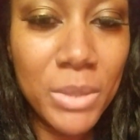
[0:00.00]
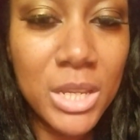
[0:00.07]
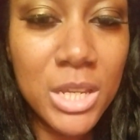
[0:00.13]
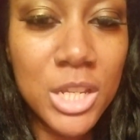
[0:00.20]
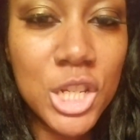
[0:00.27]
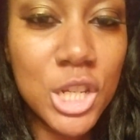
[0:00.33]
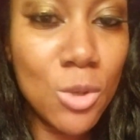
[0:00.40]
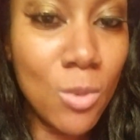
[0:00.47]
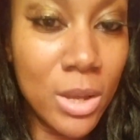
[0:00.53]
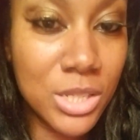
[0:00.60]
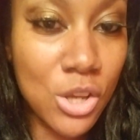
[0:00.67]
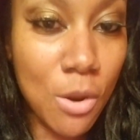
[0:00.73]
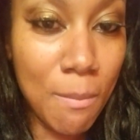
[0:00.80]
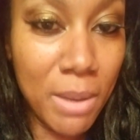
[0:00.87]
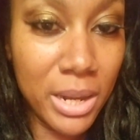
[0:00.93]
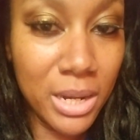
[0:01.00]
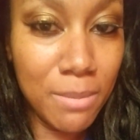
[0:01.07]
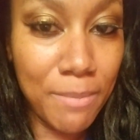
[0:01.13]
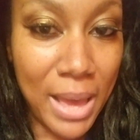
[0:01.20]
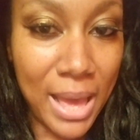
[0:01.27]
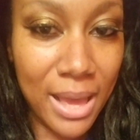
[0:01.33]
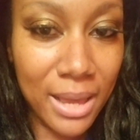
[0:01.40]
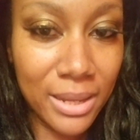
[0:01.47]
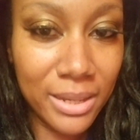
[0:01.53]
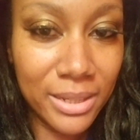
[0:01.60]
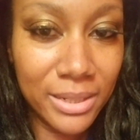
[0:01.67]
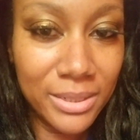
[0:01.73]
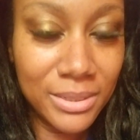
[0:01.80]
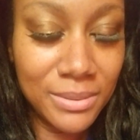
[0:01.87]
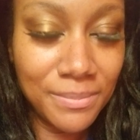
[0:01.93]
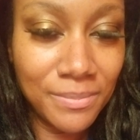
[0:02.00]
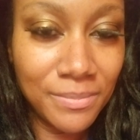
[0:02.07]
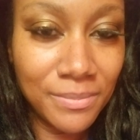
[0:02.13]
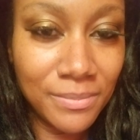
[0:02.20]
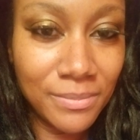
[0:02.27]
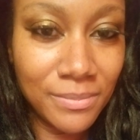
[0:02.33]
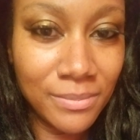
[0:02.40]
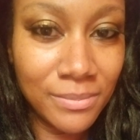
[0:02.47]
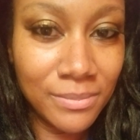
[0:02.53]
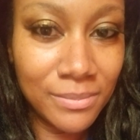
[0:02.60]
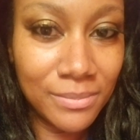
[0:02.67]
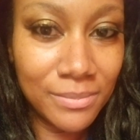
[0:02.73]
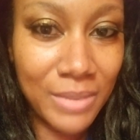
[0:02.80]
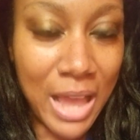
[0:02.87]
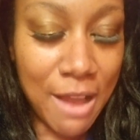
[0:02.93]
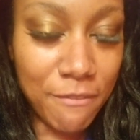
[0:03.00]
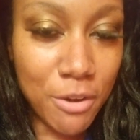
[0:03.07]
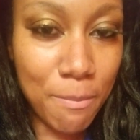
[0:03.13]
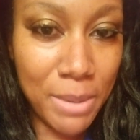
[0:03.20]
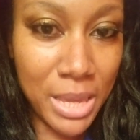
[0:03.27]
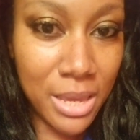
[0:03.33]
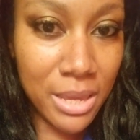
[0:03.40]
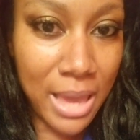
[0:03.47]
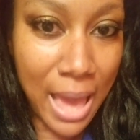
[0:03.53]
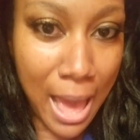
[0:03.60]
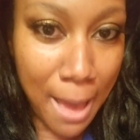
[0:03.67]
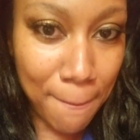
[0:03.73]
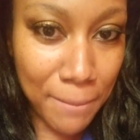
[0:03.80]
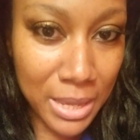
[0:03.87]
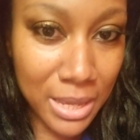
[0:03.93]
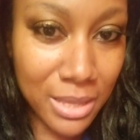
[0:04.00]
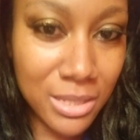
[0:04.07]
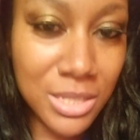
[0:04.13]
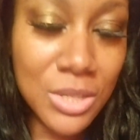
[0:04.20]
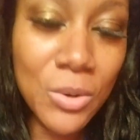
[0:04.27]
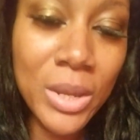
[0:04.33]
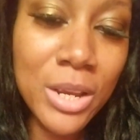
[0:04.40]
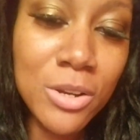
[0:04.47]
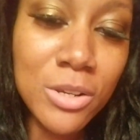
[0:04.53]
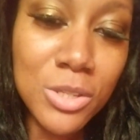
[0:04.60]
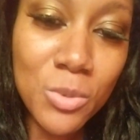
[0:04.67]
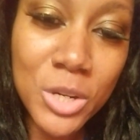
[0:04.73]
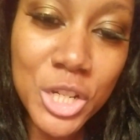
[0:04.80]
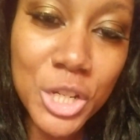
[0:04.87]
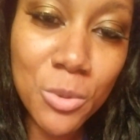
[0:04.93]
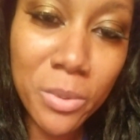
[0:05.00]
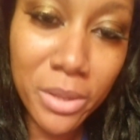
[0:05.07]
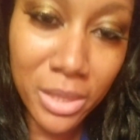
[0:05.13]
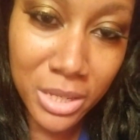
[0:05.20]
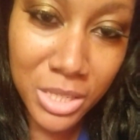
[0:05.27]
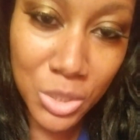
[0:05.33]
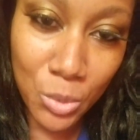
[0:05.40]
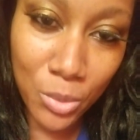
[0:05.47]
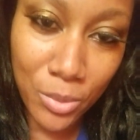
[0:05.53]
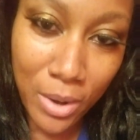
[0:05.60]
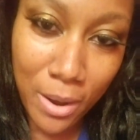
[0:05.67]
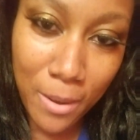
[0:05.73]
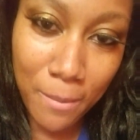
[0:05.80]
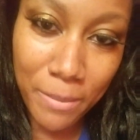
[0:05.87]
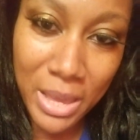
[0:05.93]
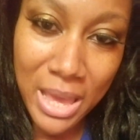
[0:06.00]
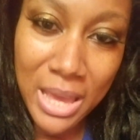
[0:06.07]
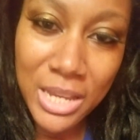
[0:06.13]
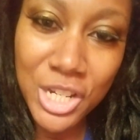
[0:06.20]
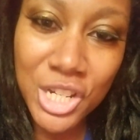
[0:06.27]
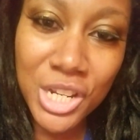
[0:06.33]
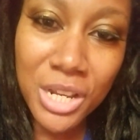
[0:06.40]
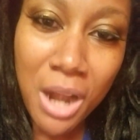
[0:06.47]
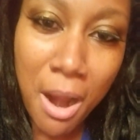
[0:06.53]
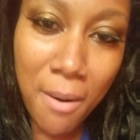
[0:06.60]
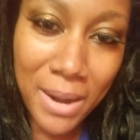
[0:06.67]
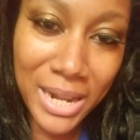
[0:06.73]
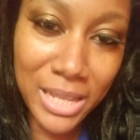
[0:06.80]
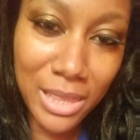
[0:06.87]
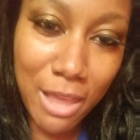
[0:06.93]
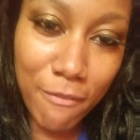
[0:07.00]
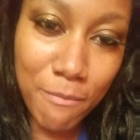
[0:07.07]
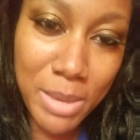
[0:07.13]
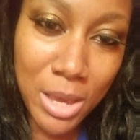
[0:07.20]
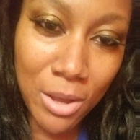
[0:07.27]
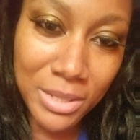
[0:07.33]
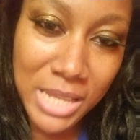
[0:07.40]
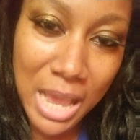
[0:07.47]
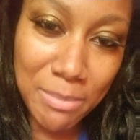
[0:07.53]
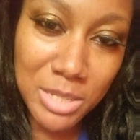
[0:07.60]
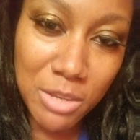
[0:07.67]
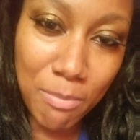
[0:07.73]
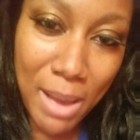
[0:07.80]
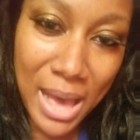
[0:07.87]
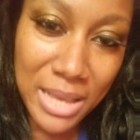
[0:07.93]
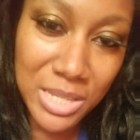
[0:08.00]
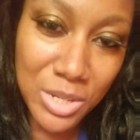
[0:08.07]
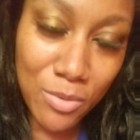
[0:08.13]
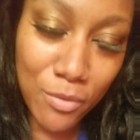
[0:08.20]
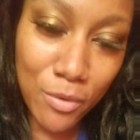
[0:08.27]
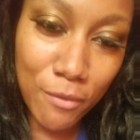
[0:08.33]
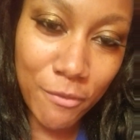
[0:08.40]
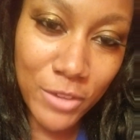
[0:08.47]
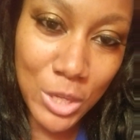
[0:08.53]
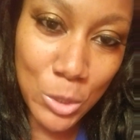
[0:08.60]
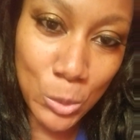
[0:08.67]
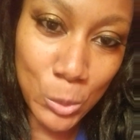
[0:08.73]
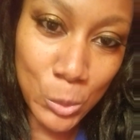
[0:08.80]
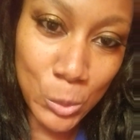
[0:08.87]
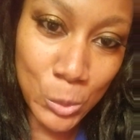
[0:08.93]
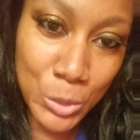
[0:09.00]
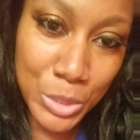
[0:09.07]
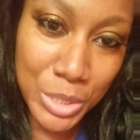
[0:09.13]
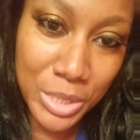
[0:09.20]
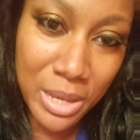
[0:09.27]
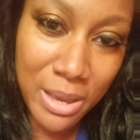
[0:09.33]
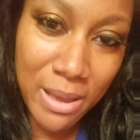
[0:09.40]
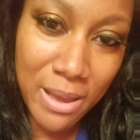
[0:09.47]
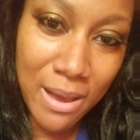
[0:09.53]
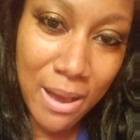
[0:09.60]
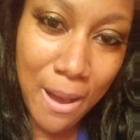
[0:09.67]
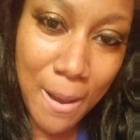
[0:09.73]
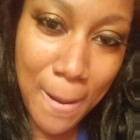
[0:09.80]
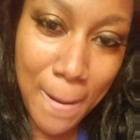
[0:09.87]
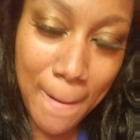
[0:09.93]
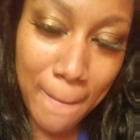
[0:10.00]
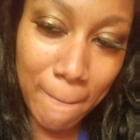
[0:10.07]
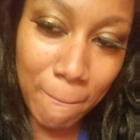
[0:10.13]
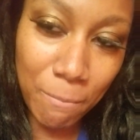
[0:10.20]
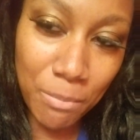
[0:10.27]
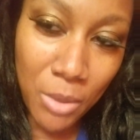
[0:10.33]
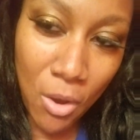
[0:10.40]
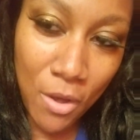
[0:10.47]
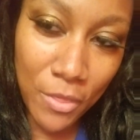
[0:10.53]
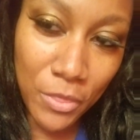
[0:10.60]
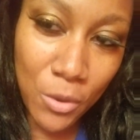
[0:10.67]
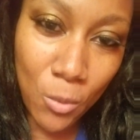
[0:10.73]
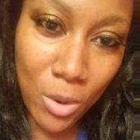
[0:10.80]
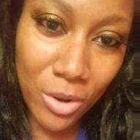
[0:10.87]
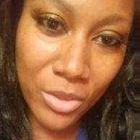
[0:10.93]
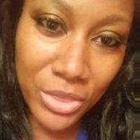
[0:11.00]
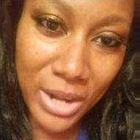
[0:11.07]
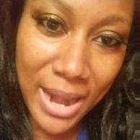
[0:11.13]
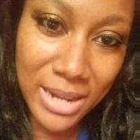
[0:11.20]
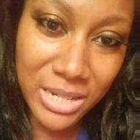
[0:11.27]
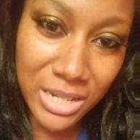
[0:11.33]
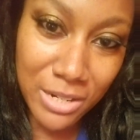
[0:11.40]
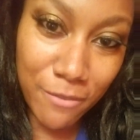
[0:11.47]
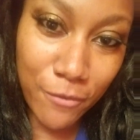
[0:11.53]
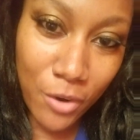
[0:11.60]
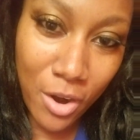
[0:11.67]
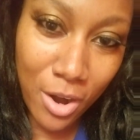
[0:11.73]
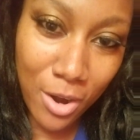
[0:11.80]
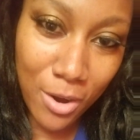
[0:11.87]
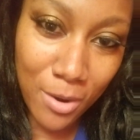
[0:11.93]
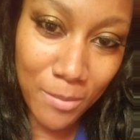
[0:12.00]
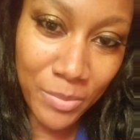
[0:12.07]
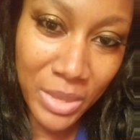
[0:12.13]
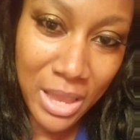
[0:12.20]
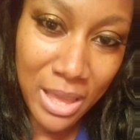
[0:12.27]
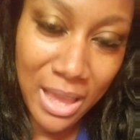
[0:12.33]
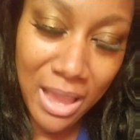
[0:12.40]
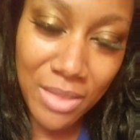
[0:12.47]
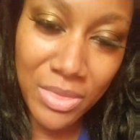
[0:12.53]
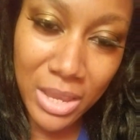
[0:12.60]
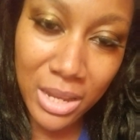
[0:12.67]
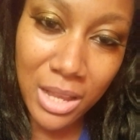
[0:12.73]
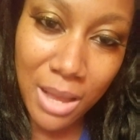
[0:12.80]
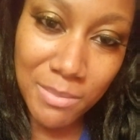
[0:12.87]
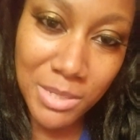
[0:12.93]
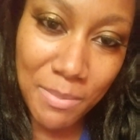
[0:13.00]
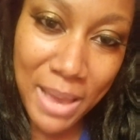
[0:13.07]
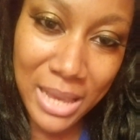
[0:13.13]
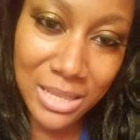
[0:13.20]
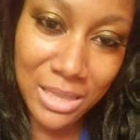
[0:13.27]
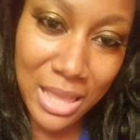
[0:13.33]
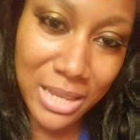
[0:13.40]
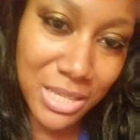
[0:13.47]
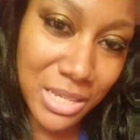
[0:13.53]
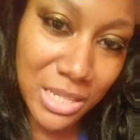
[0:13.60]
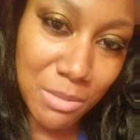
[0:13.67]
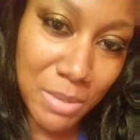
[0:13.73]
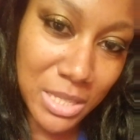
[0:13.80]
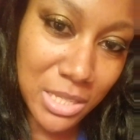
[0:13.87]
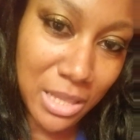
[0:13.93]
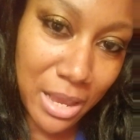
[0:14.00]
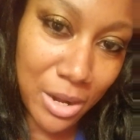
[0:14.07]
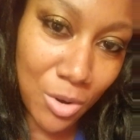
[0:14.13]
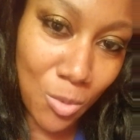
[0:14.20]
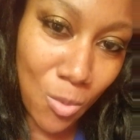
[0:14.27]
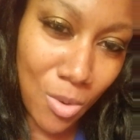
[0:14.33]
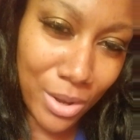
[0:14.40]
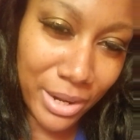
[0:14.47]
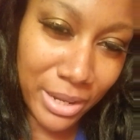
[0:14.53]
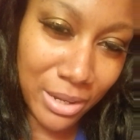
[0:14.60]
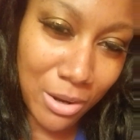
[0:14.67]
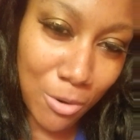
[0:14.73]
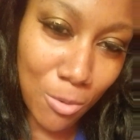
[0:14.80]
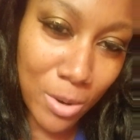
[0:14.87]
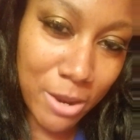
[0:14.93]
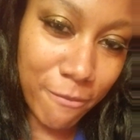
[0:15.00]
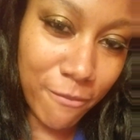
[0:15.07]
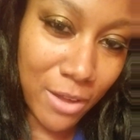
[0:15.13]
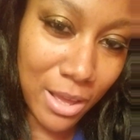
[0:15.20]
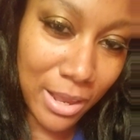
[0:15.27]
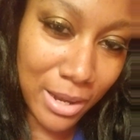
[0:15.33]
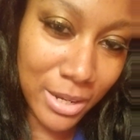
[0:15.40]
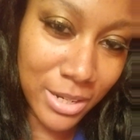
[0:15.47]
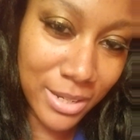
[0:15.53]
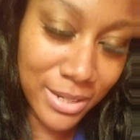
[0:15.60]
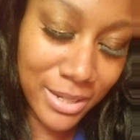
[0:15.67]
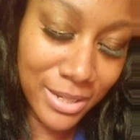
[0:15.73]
She wants her money back. After being happy, so here's where she really screwed up. She had already left me all types of positive reviews on the work that I did for her, and then comes back like 6 months later wanting a refund.